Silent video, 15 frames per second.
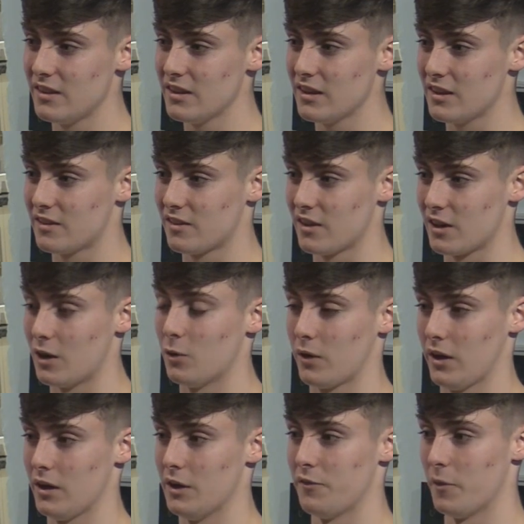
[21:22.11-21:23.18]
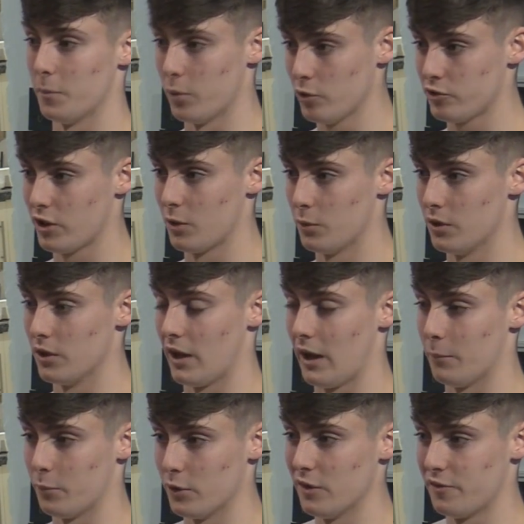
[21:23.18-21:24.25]
thing. It's like, okay, if I'm pushed, I will.
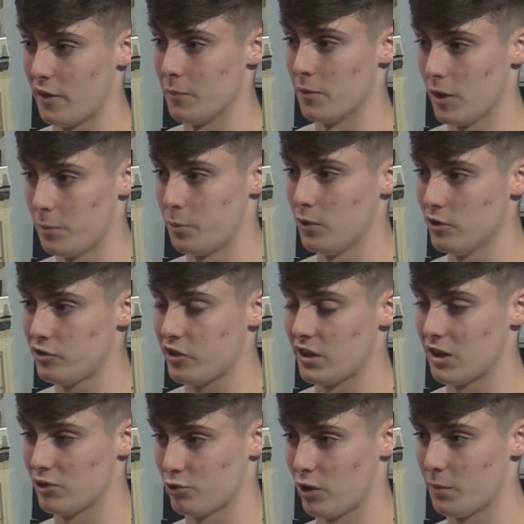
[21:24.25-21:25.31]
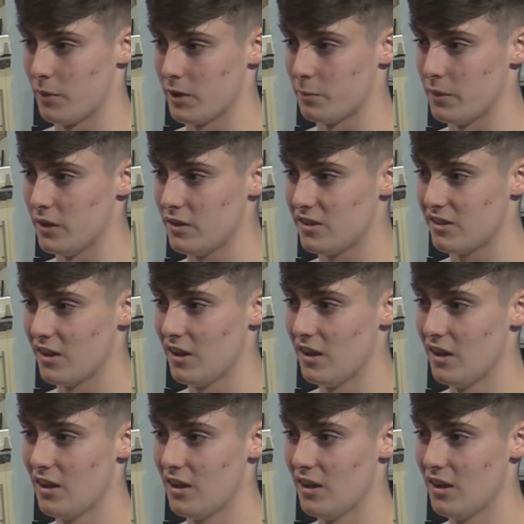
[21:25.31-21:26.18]
But if I'm not pushed and I try and make beats,